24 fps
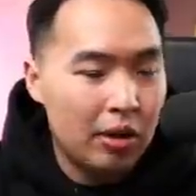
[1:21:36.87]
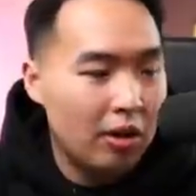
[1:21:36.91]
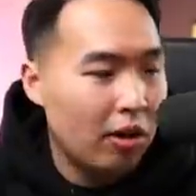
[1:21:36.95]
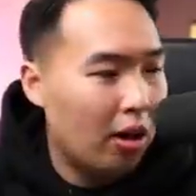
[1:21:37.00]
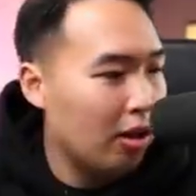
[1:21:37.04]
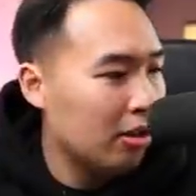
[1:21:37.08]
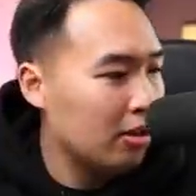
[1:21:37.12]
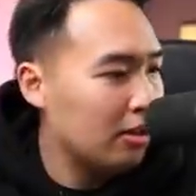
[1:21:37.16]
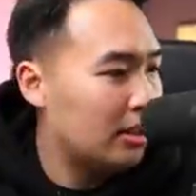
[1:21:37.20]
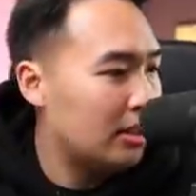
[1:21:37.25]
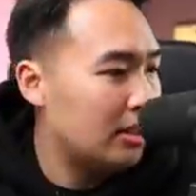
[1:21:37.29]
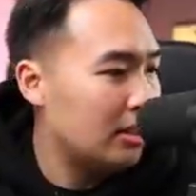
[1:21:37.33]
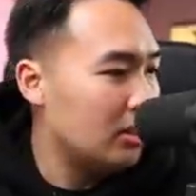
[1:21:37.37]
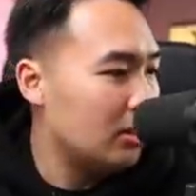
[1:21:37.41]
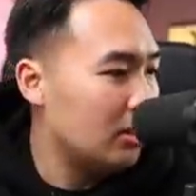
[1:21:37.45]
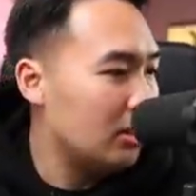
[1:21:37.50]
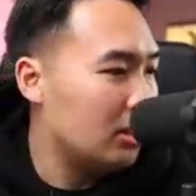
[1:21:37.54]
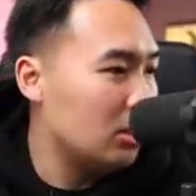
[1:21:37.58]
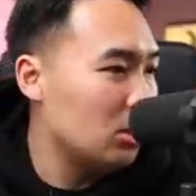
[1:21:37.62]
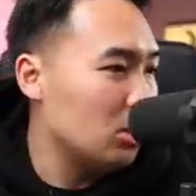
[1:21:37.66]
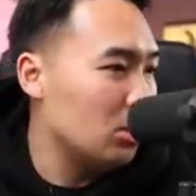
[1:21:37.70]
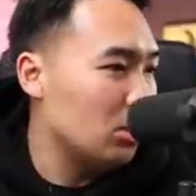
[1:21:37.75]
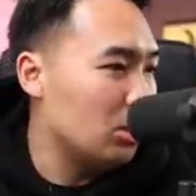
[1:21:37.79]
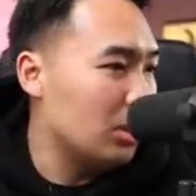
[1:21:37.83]
dollars.
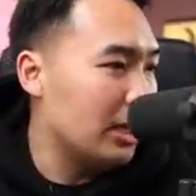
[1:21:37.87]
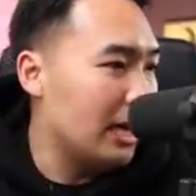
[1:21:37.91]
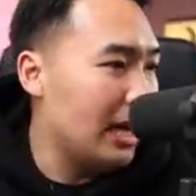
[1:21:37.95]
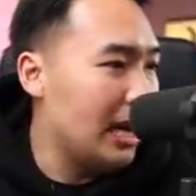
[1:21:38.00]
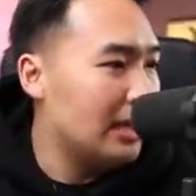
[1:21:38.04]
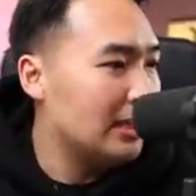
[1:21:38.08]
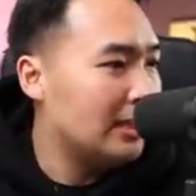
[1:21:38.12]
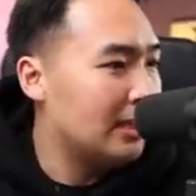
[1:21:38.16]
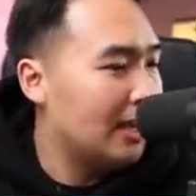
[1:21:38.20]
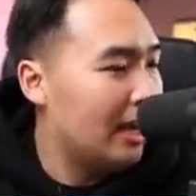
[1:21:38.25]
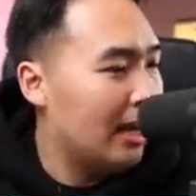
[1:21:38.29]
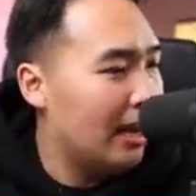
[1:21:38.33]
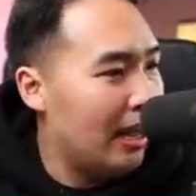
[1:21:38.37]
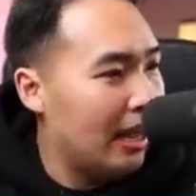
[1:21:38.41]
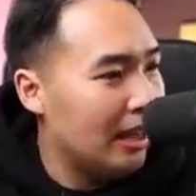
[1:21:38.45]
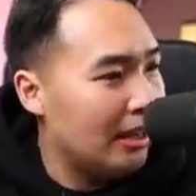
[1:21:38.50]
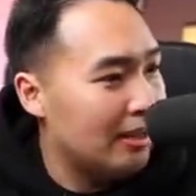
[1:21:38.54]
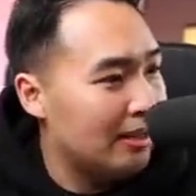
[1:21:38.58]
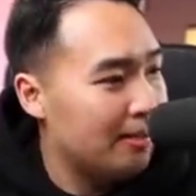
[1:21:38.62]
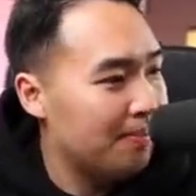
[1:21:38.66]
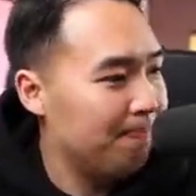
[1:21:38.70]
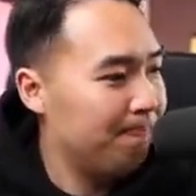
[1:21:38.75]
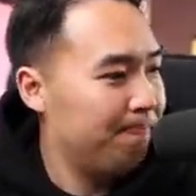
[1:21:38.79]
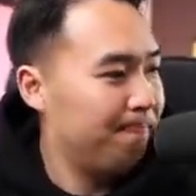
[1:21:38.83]
Dude, you guys got to